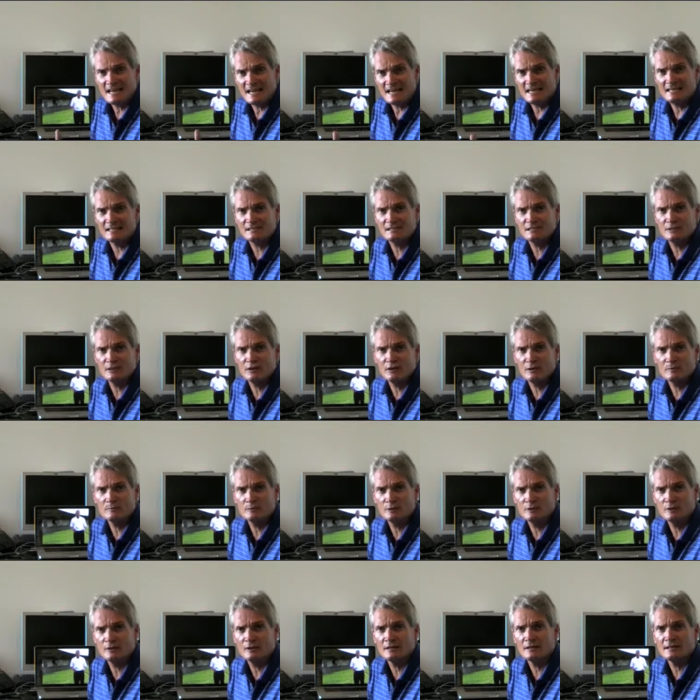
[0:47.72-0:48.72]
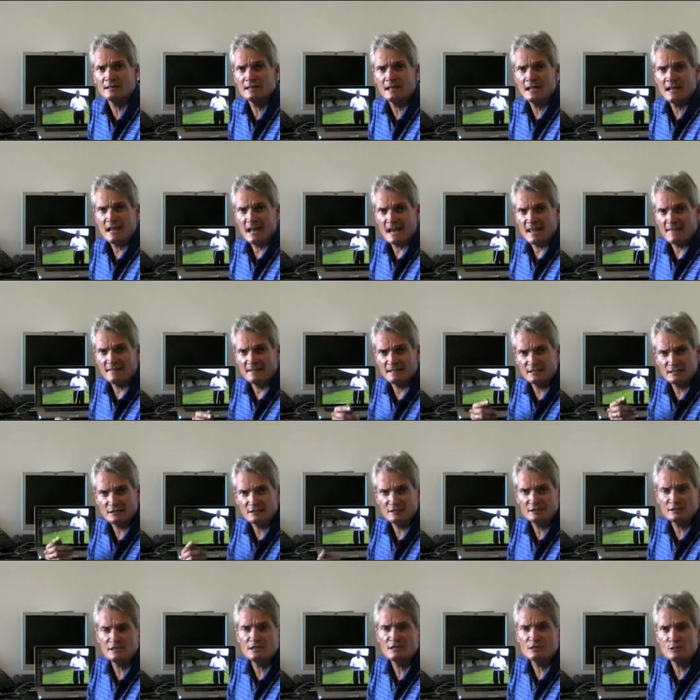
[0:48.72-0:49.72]
in a timeline, and then
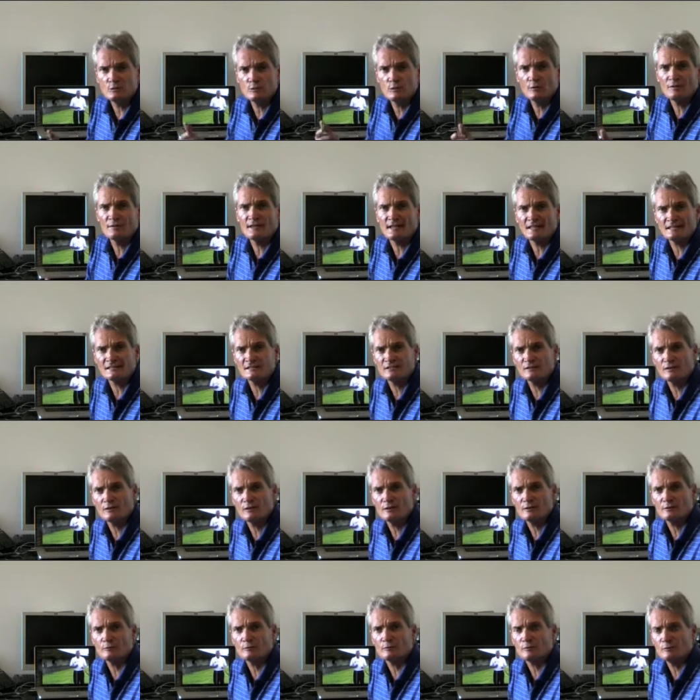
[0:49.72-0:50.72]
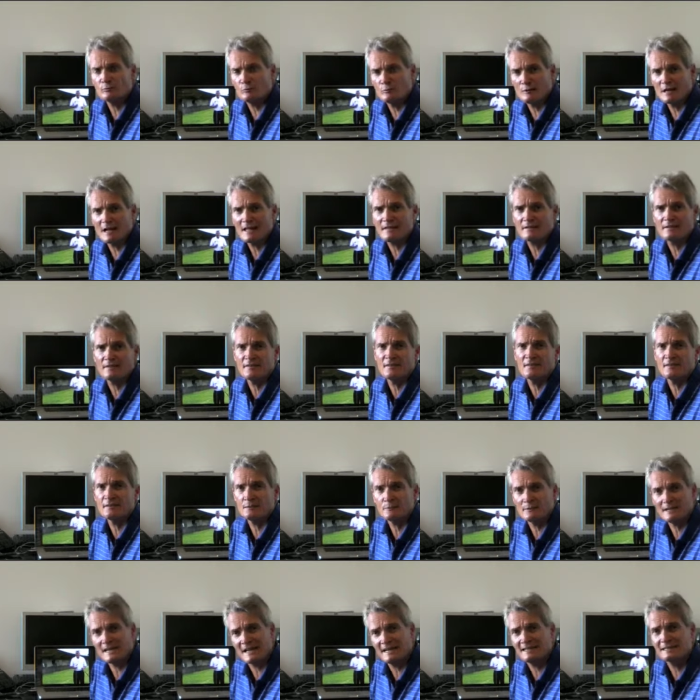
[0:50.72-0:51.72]
continue on that cycle rather than
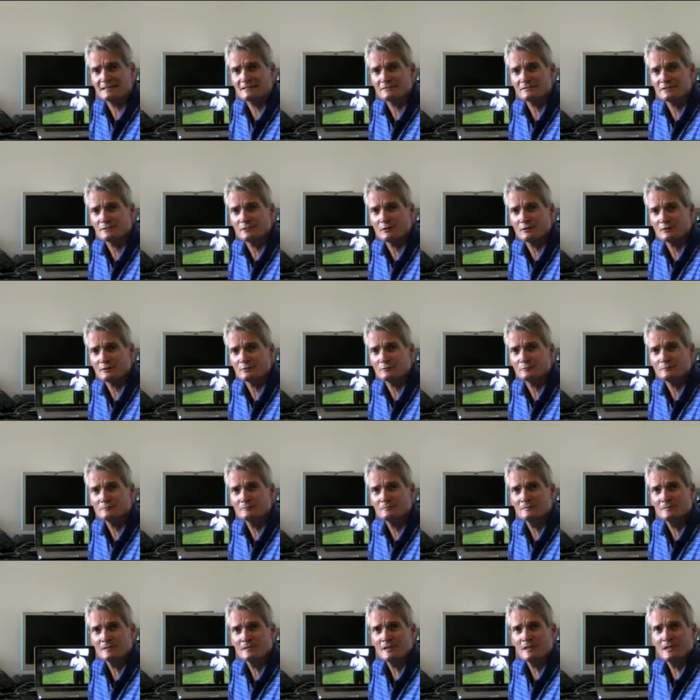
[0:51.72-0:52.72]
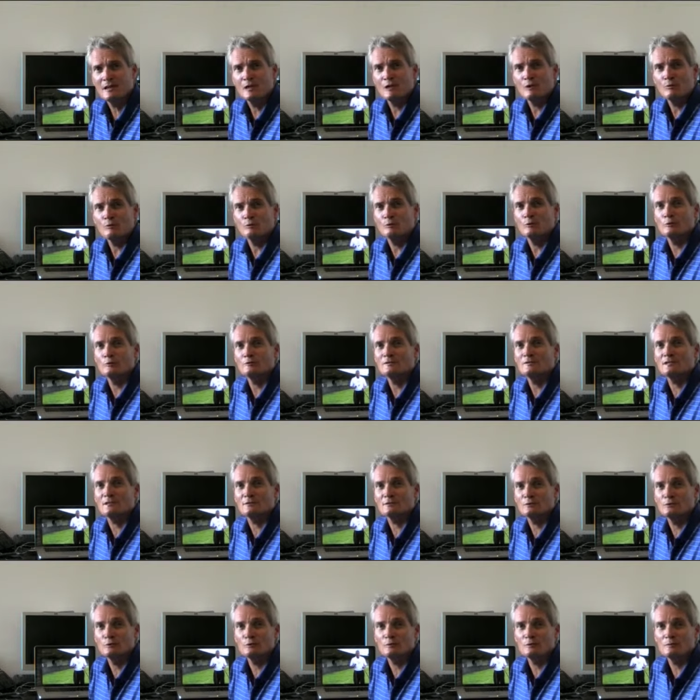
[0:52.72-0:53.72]
the reactive cycle. We'll
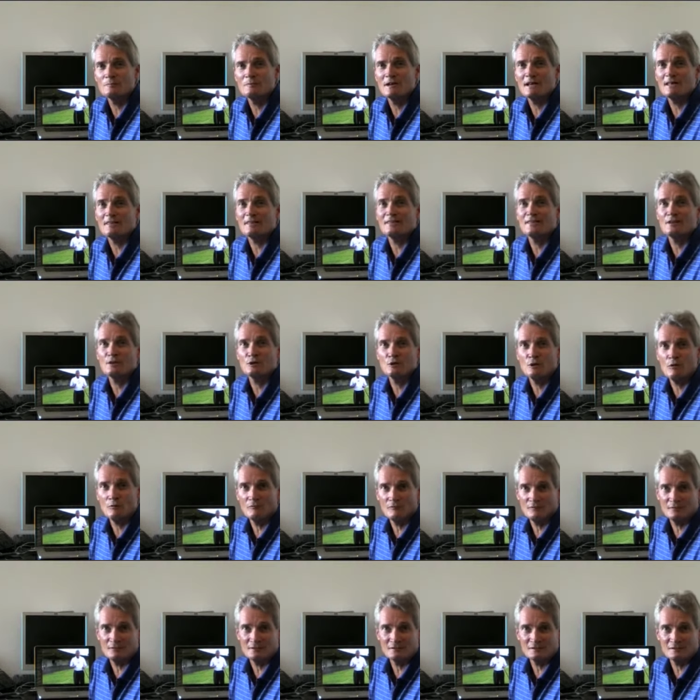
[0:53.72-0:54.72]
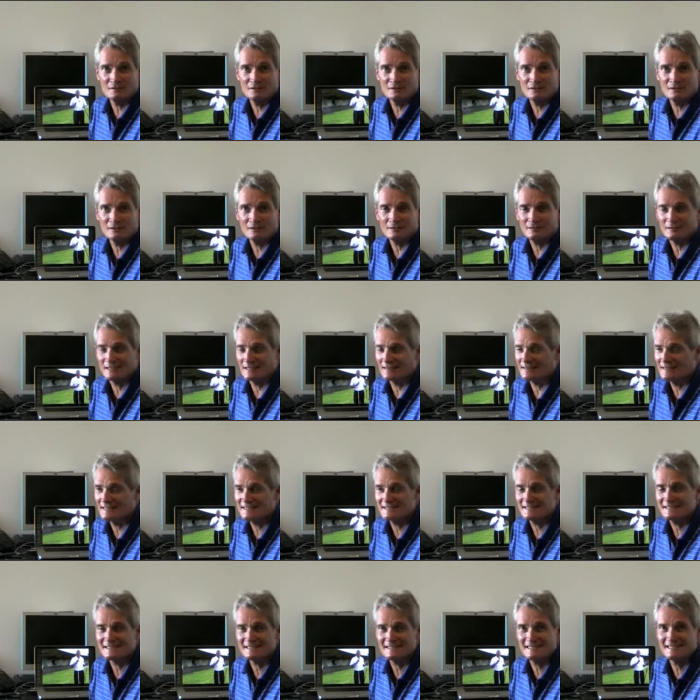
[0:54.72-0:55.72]
also talk about the confidence cycle, and
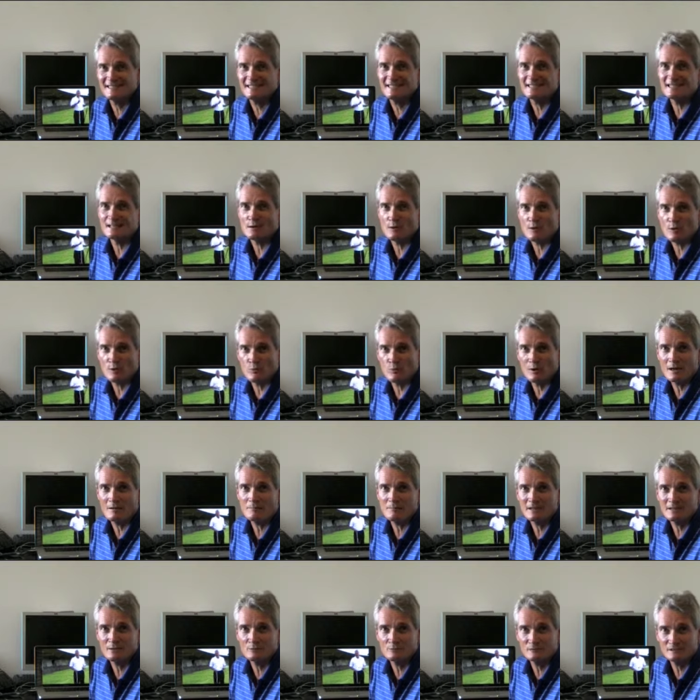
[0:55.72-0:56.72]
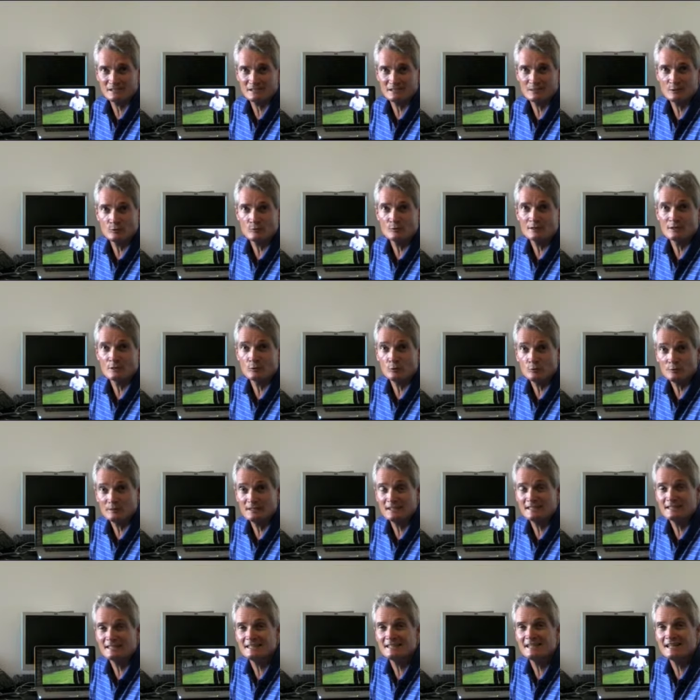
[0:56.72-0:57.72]
this is key. The one mental skill we all
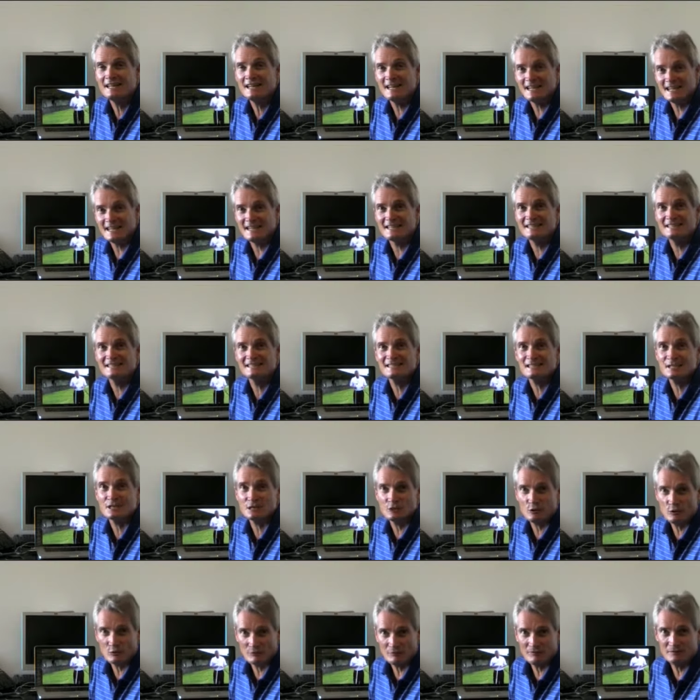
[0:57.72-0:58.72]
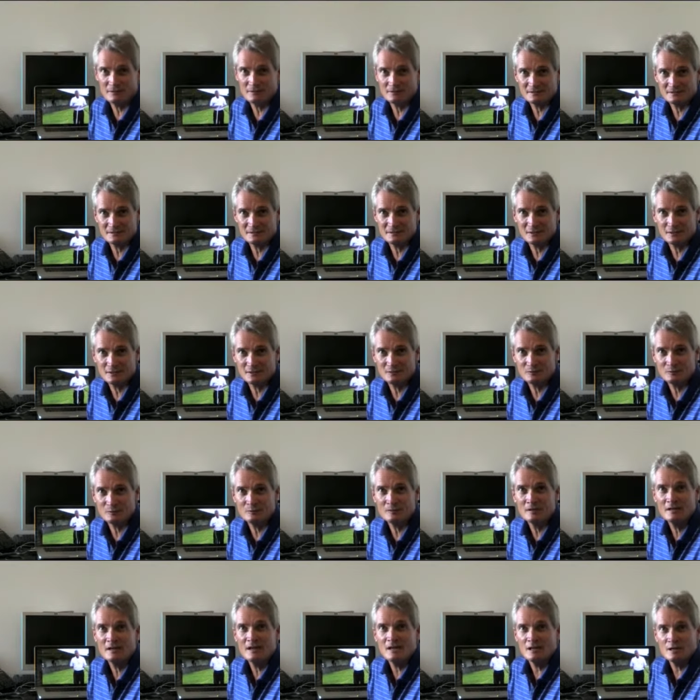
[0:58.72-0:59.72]
need is the confidence
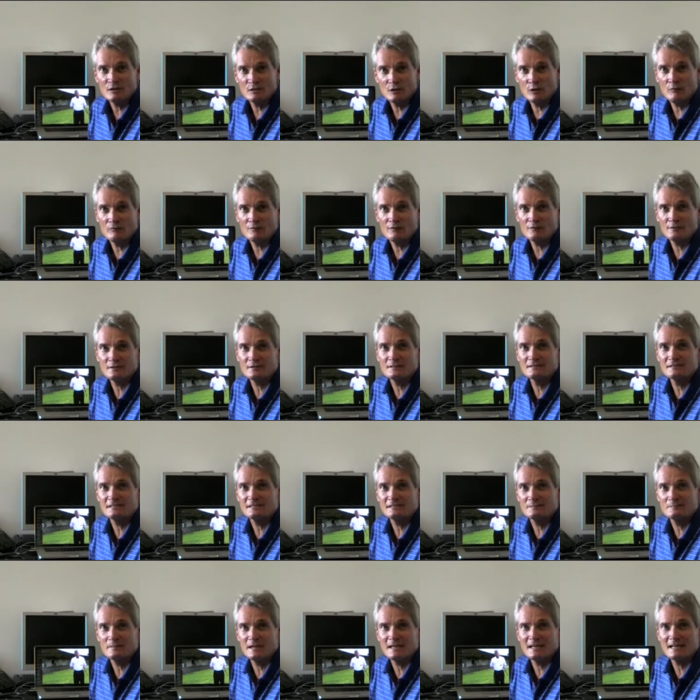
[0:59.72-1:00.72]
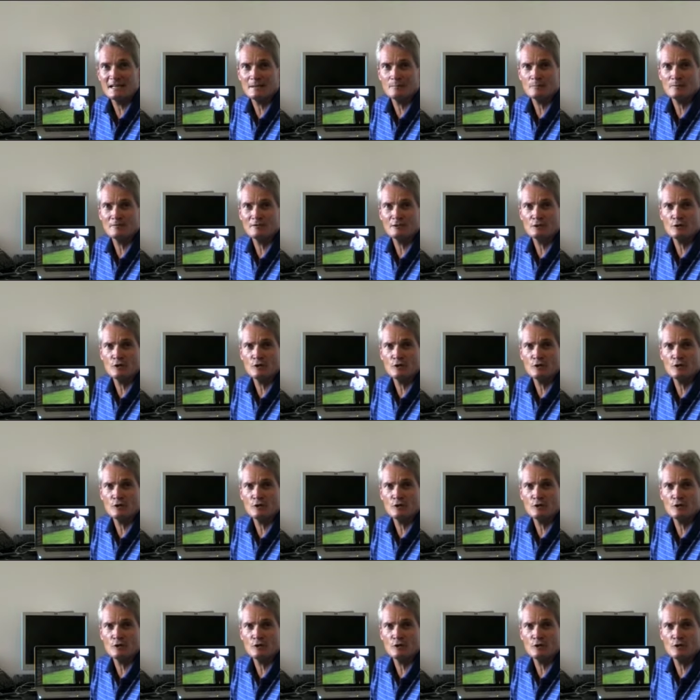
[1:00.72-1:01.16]
cycle. Confidence is made up of a